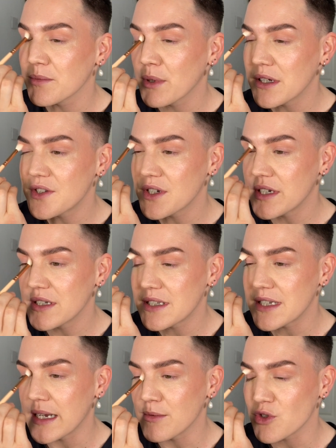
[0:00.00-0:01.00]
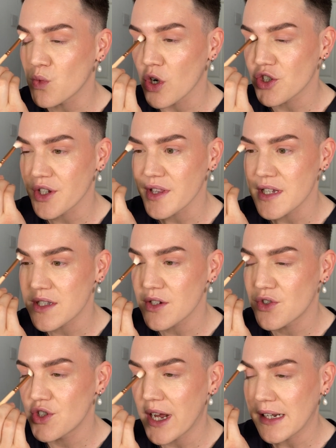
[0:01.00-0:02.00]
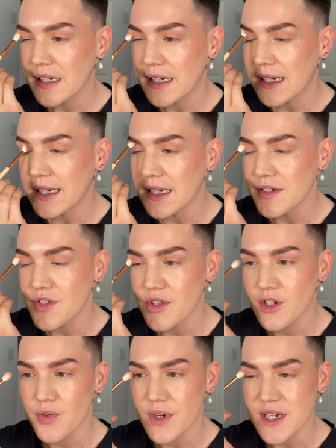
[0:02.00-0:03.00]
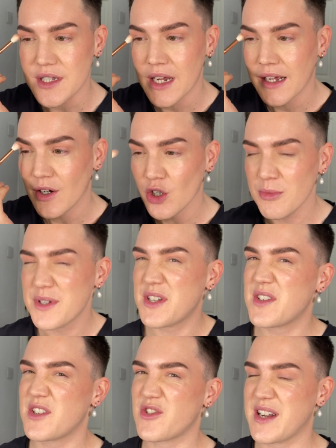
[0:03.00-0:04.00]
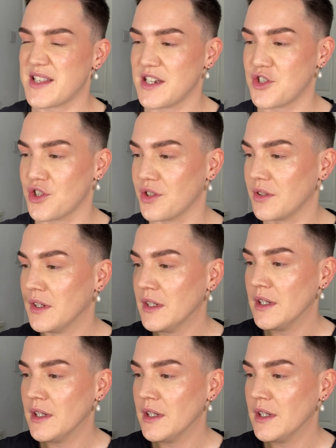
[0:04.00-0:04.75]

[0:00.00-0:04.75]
But as you can see, I'm just washing this gently into the crease, almost as a transition.